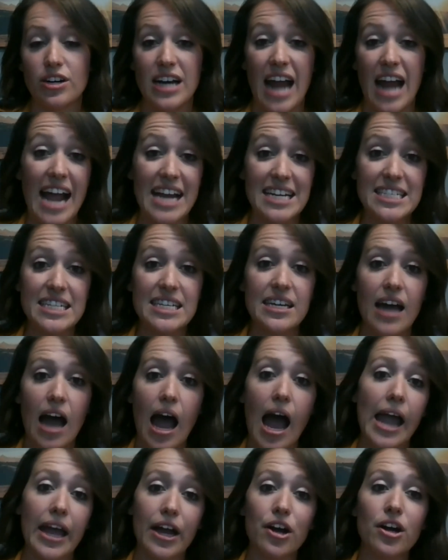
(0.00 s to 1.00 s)
or an IT
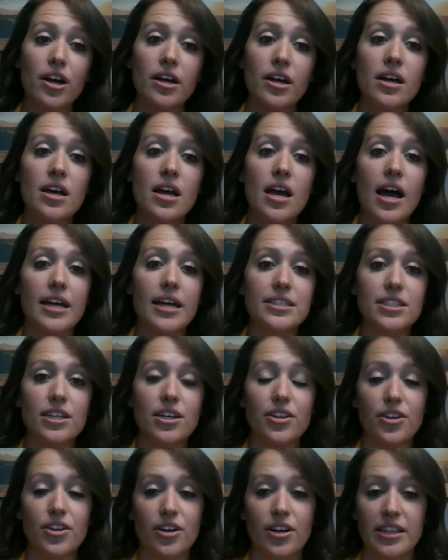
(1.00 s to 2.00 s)
hire
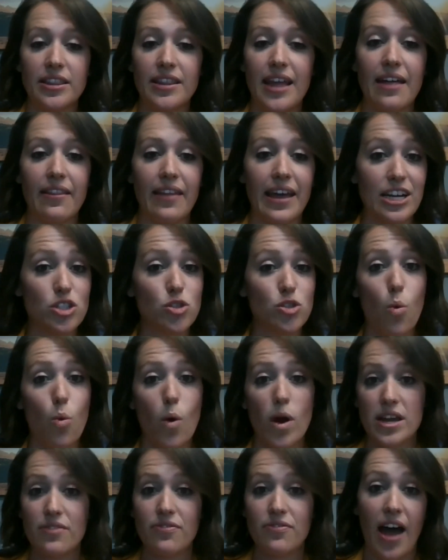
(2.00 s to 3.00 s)
until they're in that like
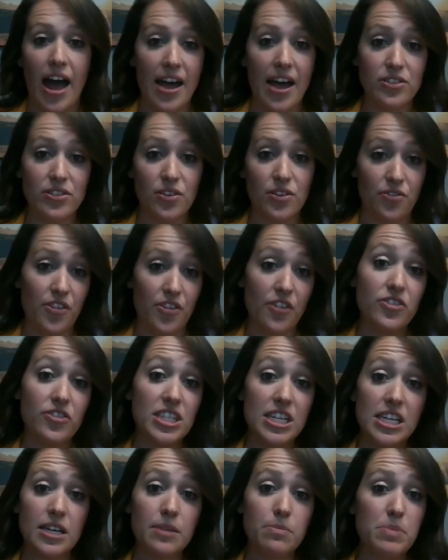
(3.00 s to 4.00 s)
25 to
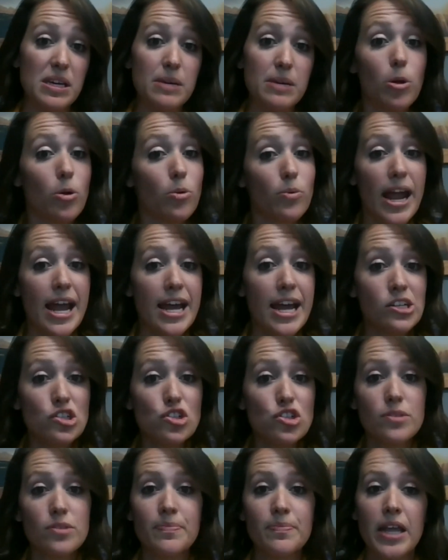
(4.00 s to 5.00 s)
50 people
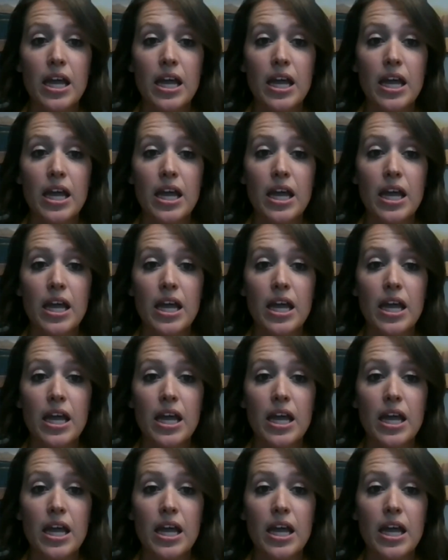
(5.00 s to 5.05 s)
range.